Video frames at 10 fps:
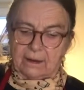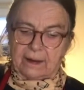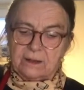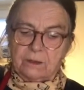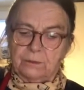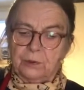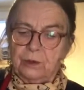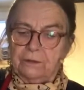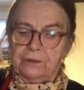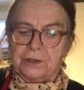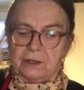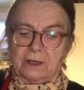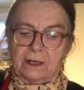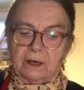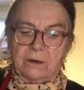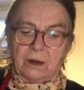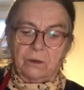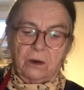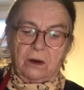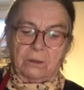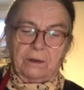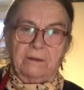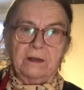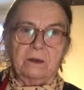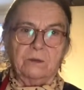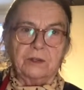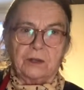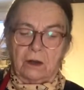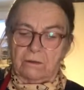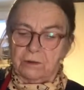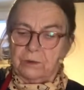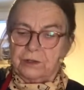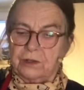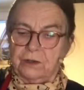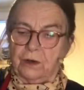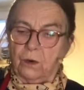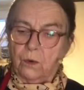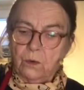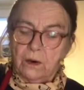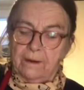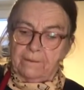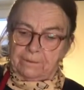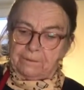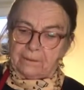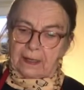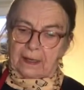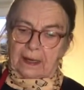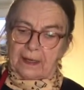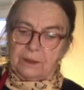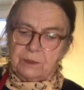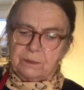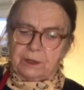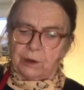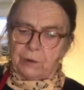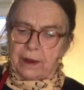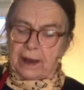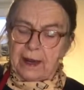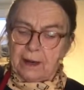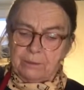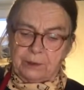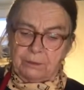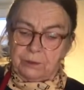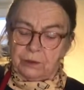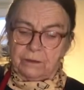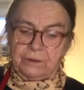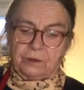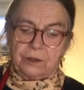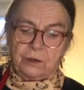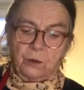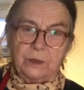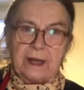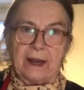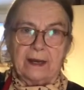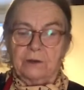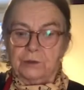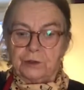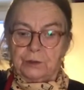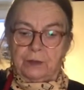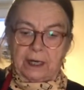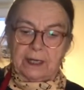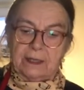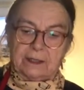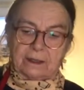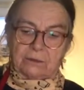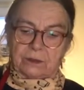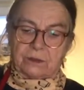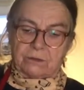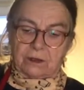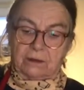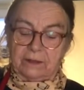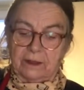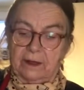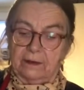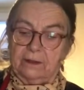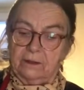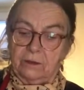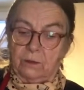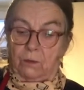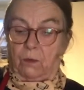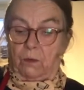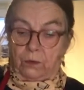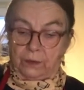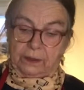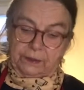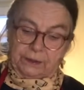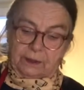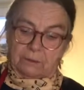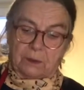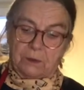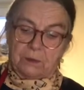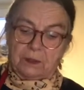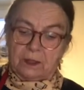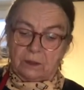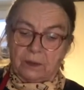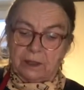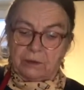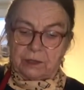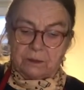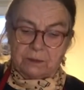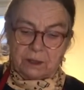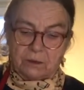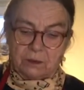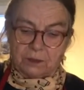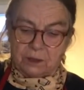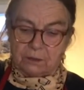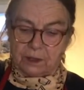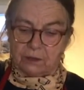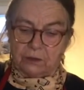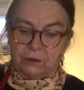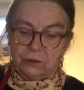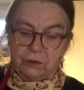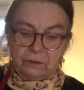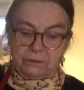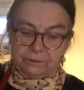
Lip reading: It's a beautiful sunny day. When I woke up, everything was covered with snow. And it was a bit grey, but beautiful because snow was hanging on the trees and it was lovely. And I thought, oh, maybe we'll get a white Christmas. That would be something unusual.